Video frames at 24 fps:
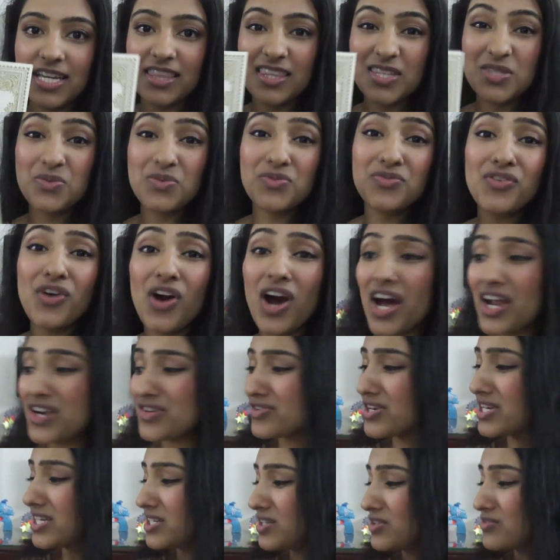This was for
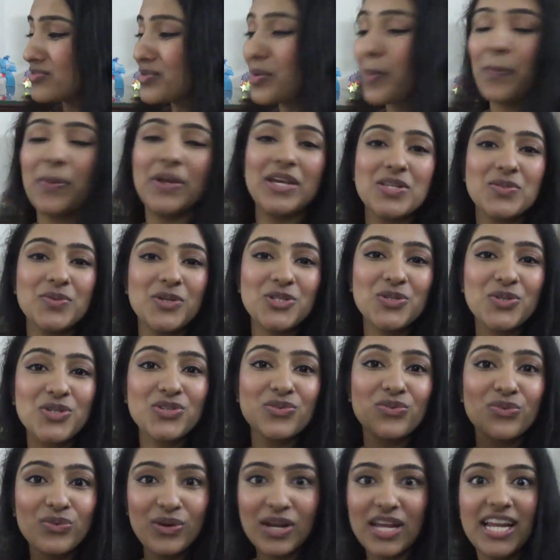100 rupees, which
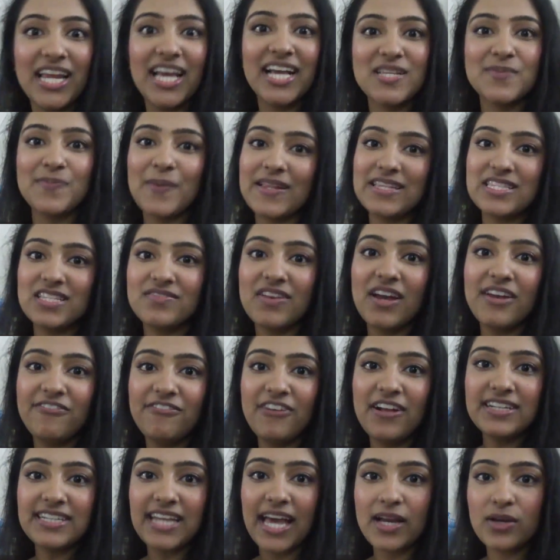is really expensive. I
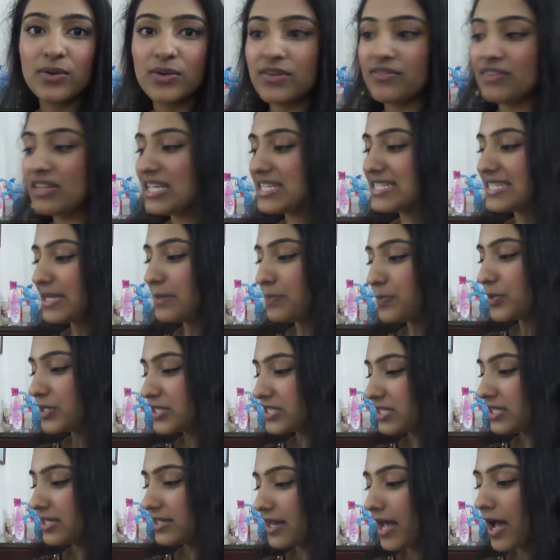felt I could have easily
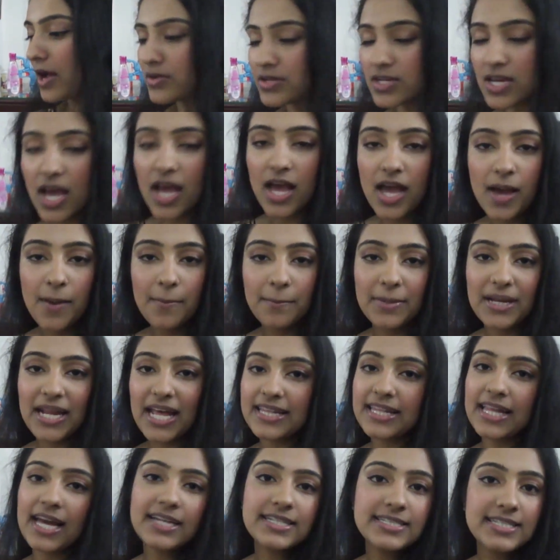printed it out, but
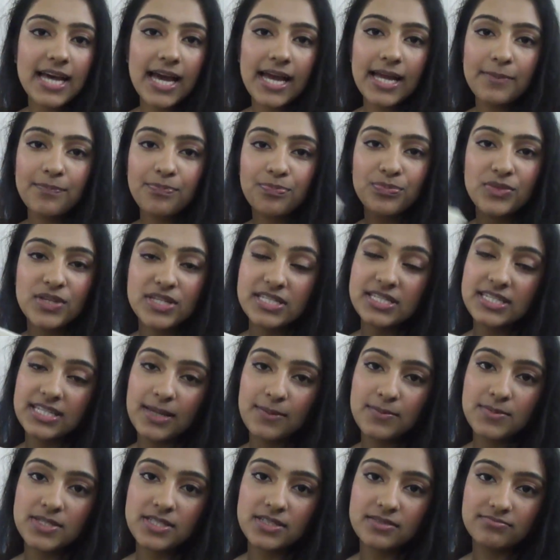at that time this
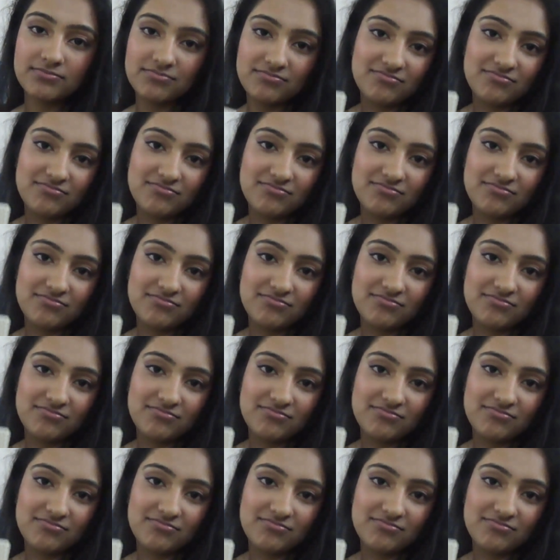seemed